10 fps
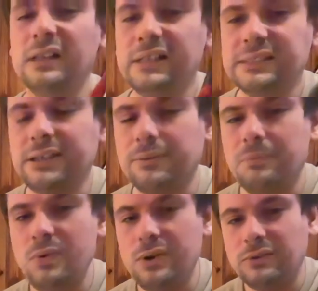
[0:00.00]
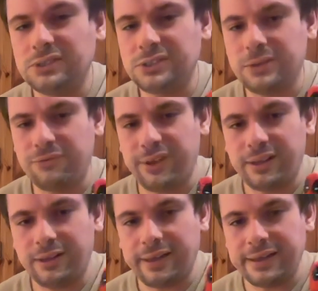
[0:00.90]
So moving on to the
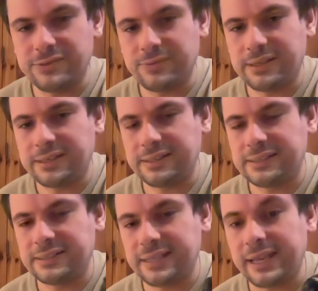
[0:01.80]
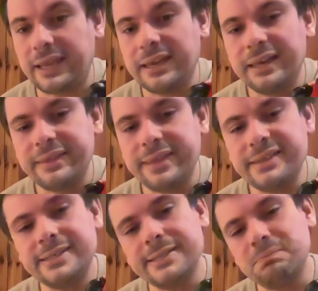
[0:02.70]
figure, as we can see,
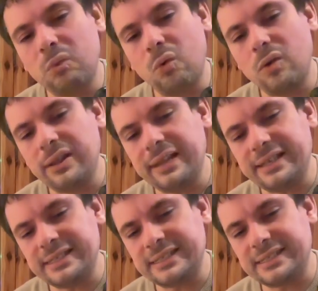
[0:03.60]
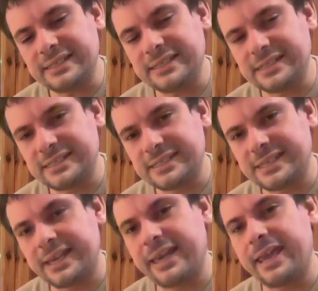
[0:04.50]
this is more or less the
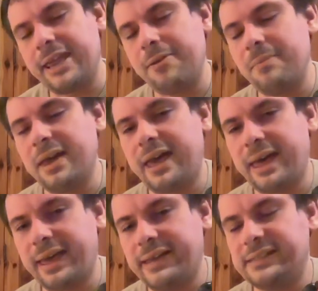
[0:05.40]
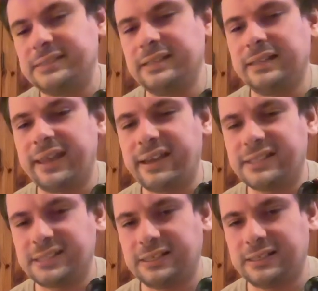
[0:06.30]
same as the
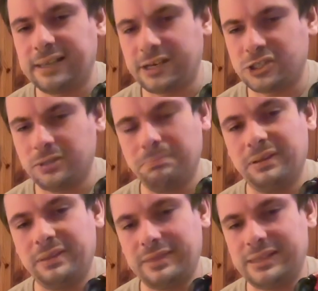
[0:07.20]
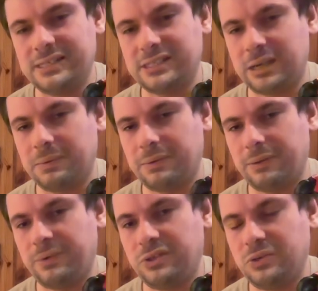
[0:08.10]
Legacy collection, but this time
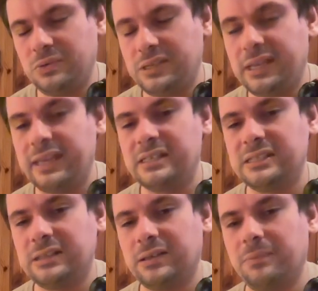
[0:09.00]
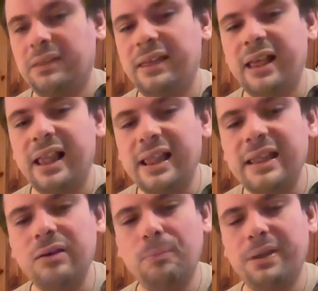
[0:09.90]
around we do get some
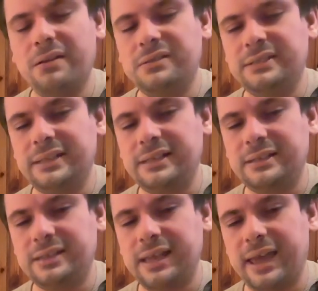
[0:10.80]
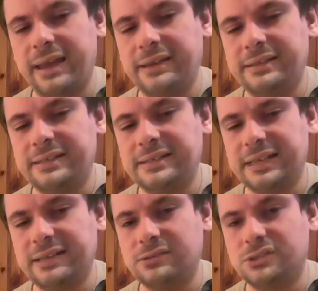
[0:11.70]
little bit of added
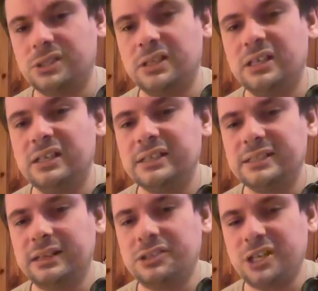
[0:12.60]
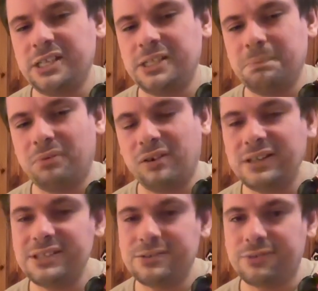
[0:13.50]
details, such as the
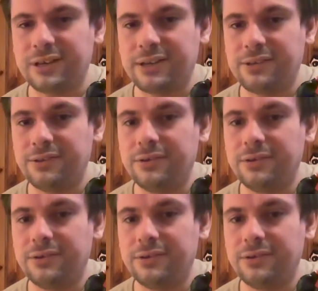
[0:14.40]
brighter red,